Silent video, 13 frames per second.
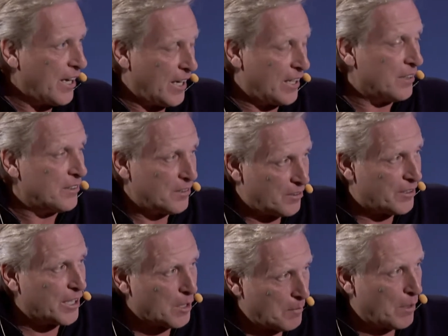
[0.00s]
And
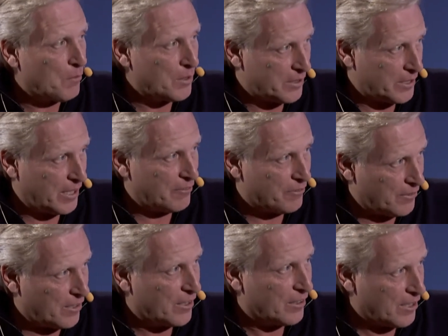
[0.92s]
think about what they've
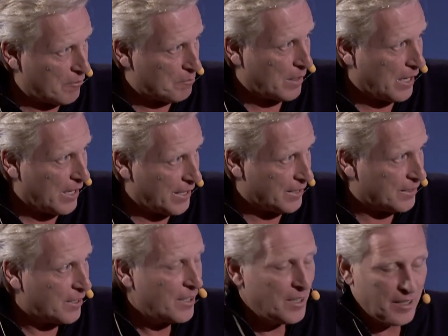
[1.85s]
left behind.